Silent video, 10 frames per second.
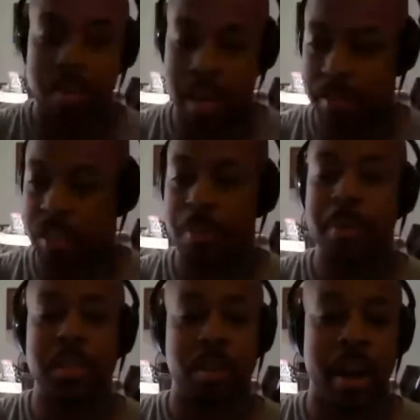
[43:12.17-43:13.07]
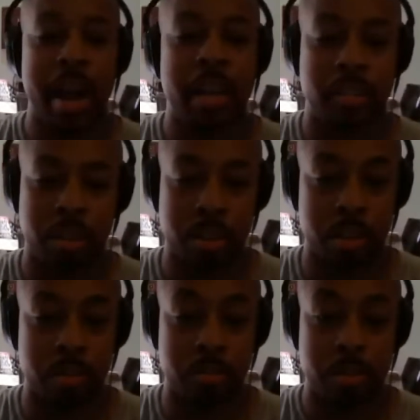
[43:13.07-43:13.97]
That if she puts her hands on
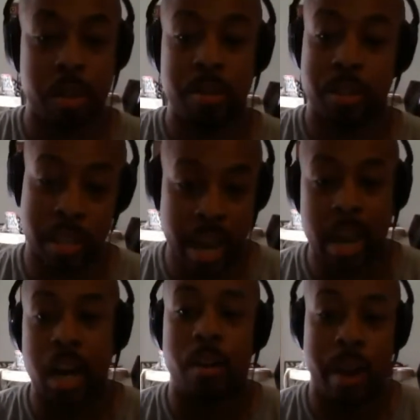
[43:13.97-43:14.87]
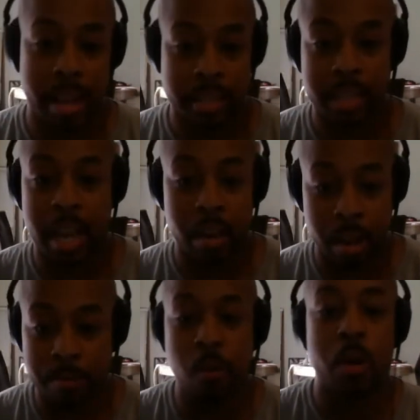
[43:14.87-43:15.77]
you, to knock her ass out.
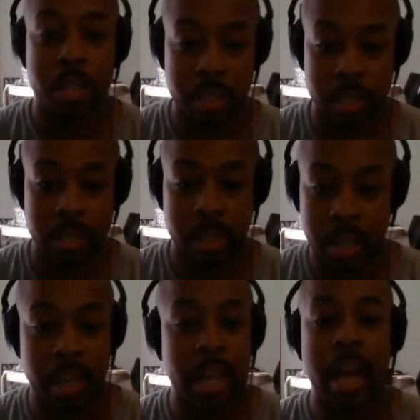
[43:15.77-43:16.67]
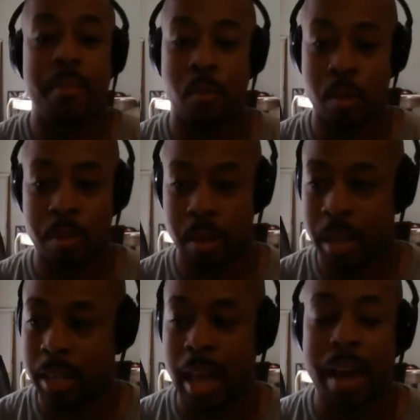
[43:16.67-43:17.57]
Unfortunately, a lot
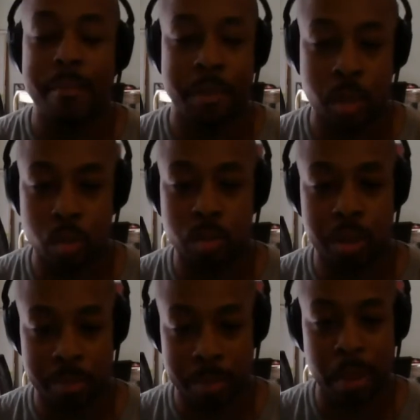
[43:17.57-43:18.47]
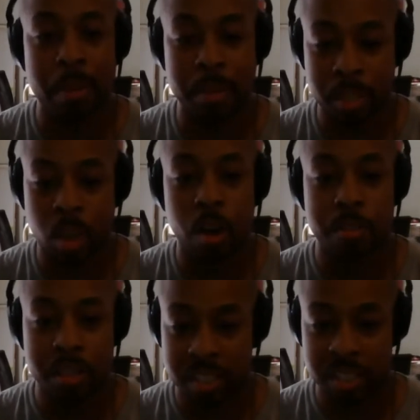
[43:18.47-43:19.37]
of dudes have been probably
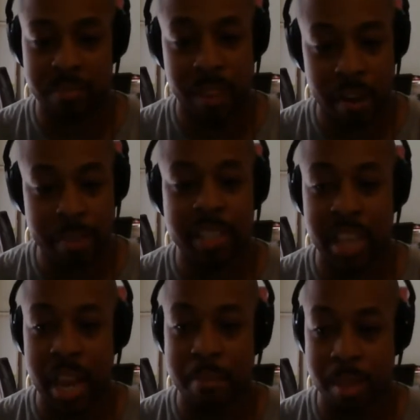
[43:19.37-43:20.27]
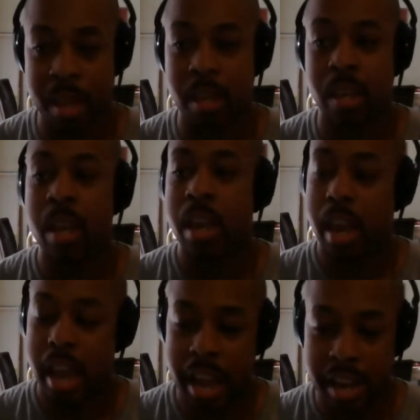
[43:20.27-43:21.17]
taught this very same thing,
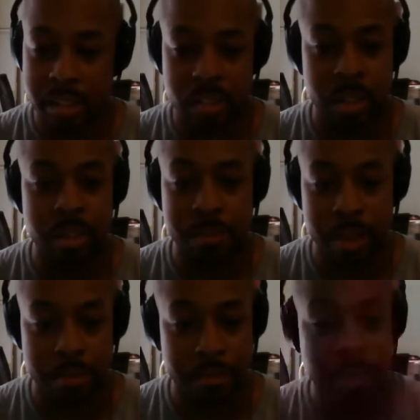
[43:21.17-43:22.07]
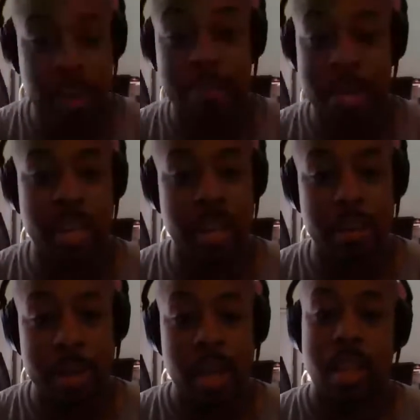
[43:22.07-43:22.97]
and it fucked me
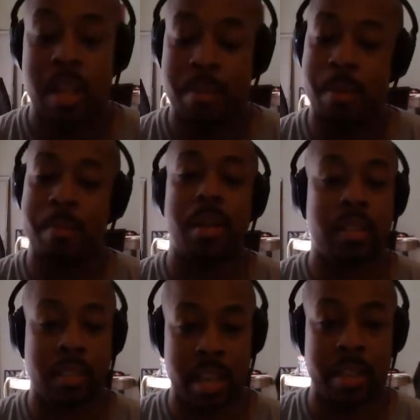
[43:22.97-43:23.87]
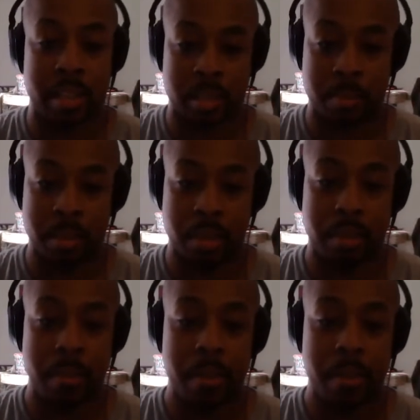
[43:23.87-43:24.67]
up that my mother said that to me